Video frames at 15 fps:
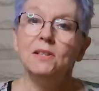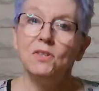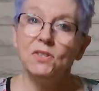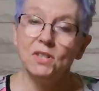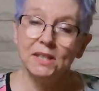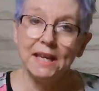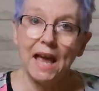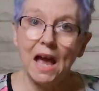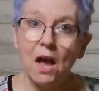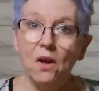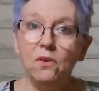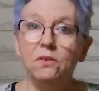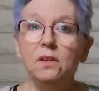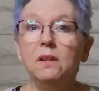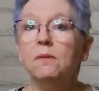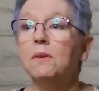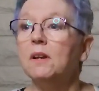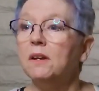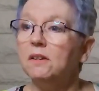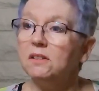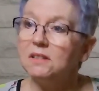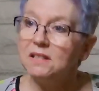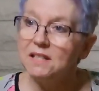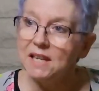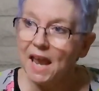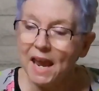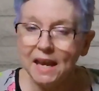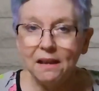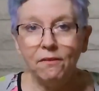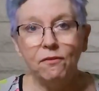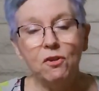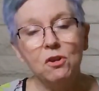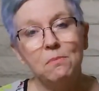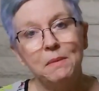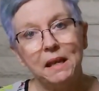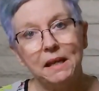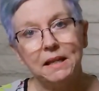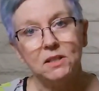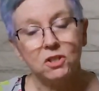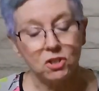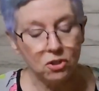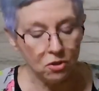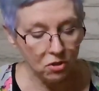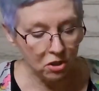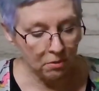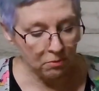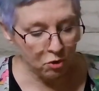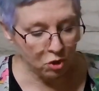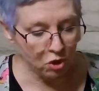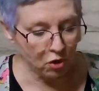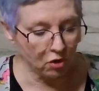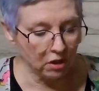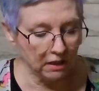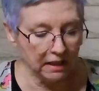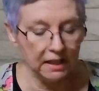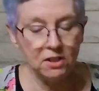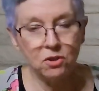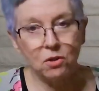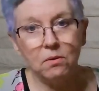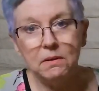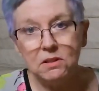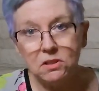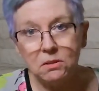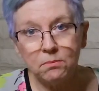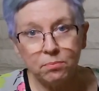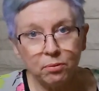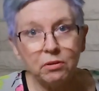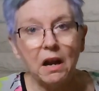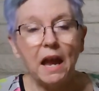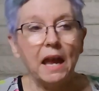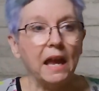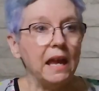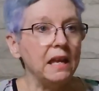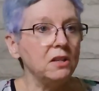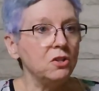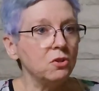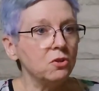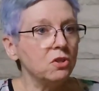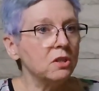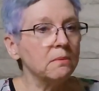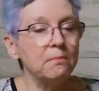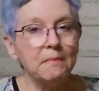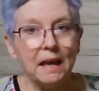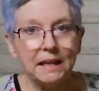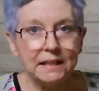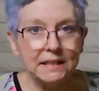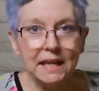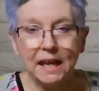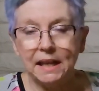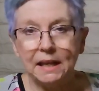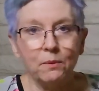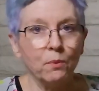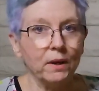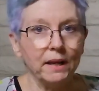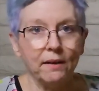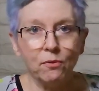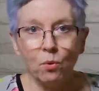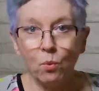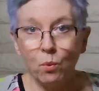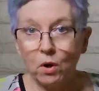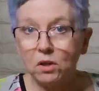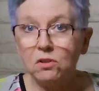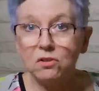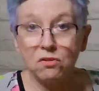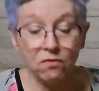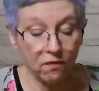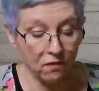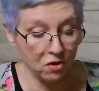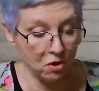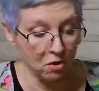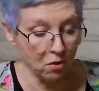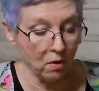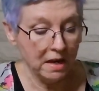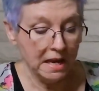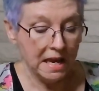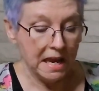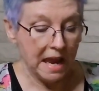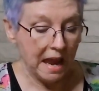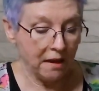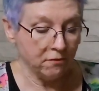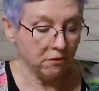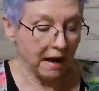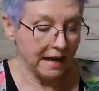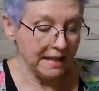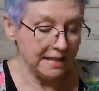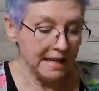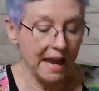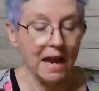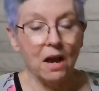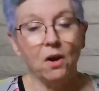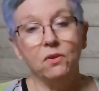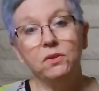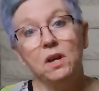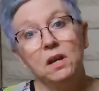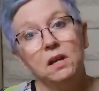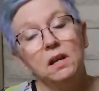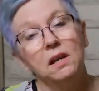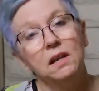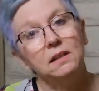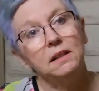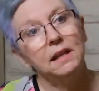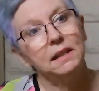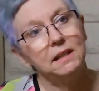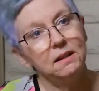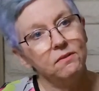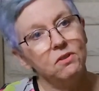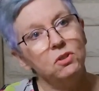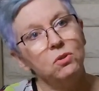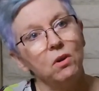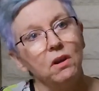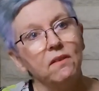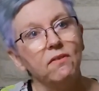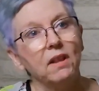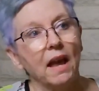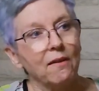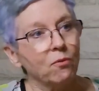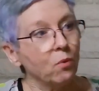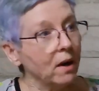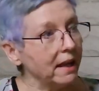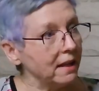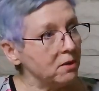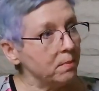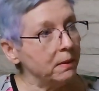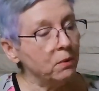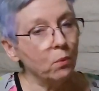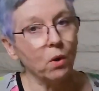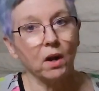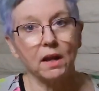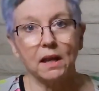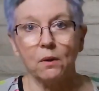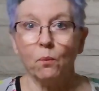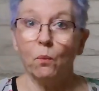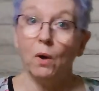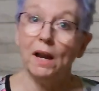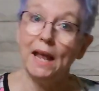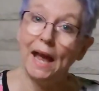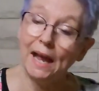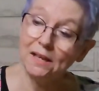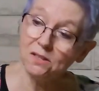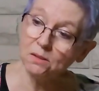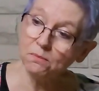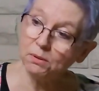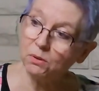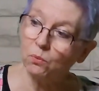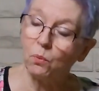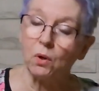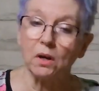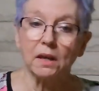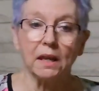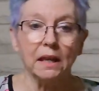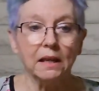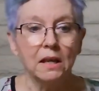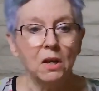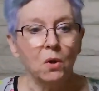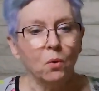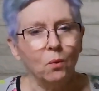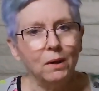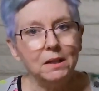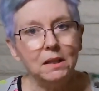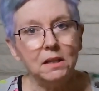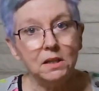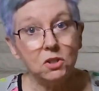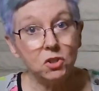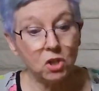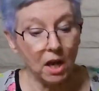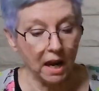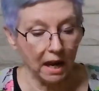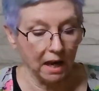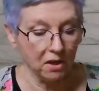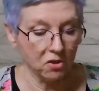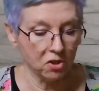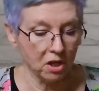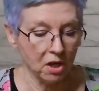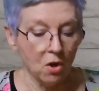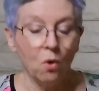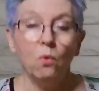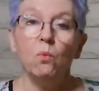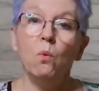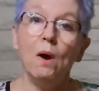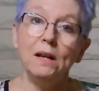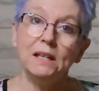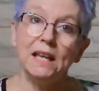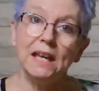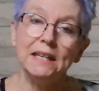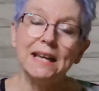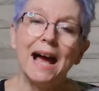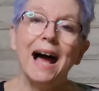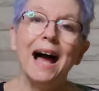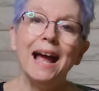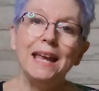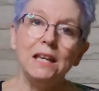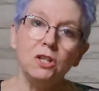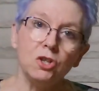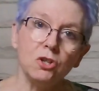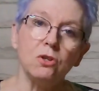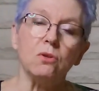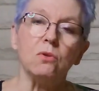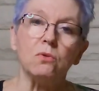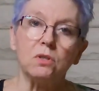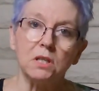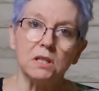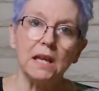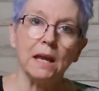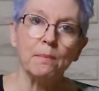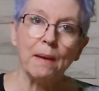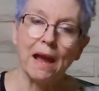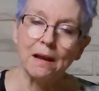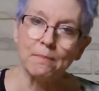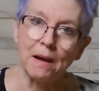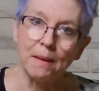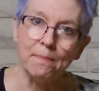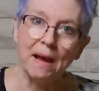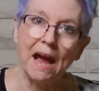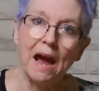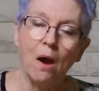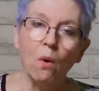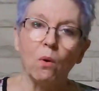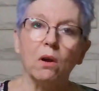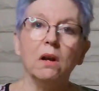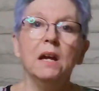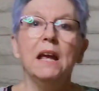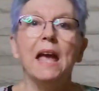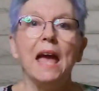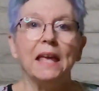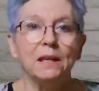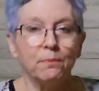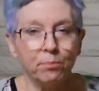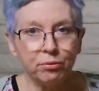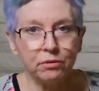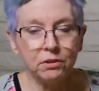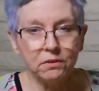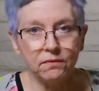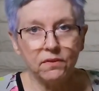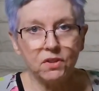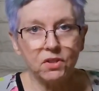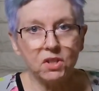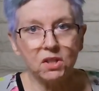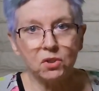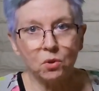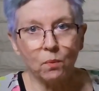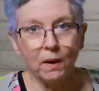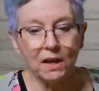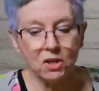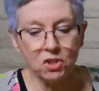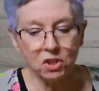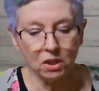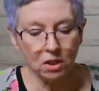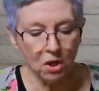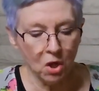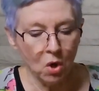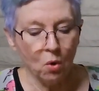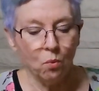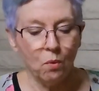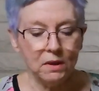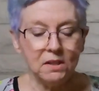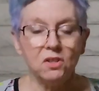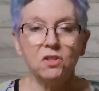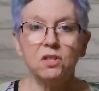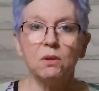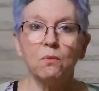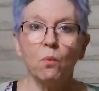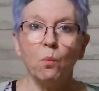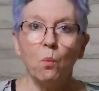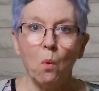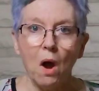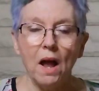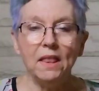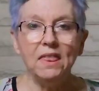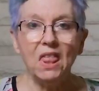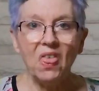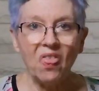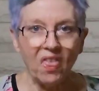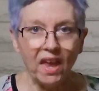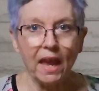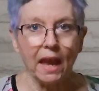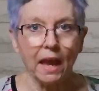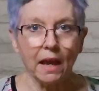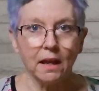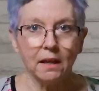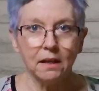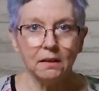Sit down, take a few minutes, do some journaling, do some praying, do some meditating, whatever works for you, and write down like an inventory of your life. What has been working? What hasn't been working? When did it change? What can I do to take back my power and improve the situation? What is the one thing,